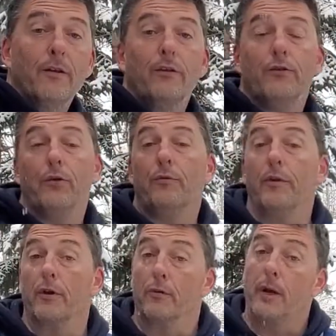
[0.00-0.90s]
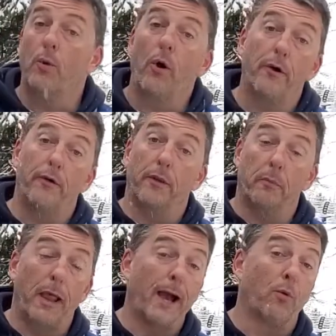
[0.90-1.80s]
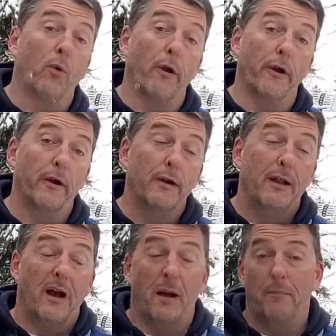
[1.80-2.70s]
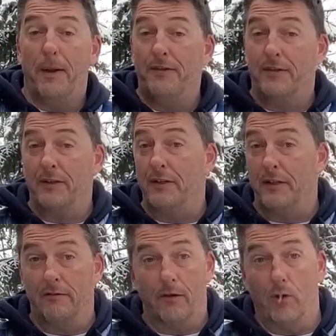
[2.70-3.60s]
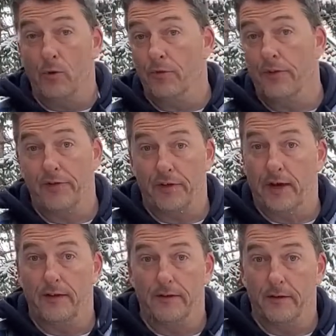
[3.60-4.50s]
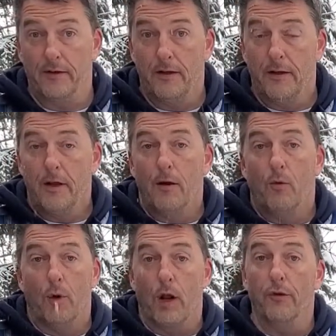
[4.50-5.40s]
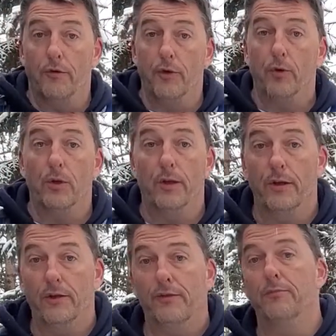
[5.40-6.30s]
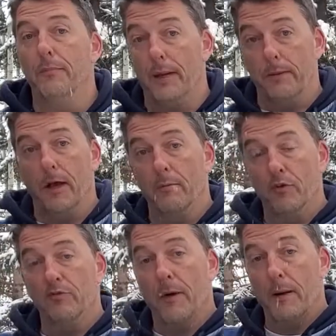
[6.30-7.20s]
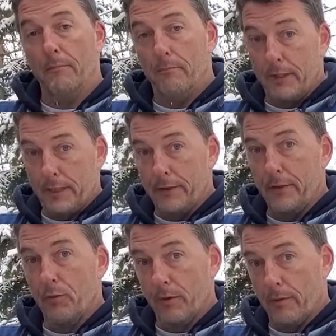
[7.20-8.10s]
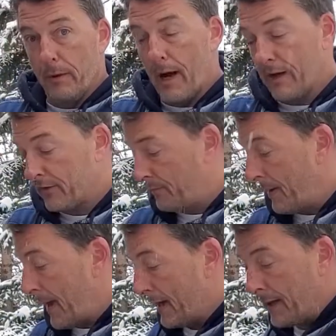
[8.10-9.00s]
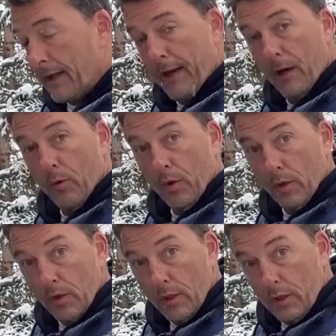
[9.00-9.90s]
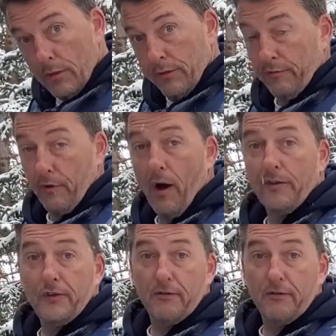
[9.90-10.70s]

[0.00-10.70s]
So for the gray water and the black water, I basically leave the hose disconnected. What I'll do is maybe I'll move my heater with the box back and I will defrost a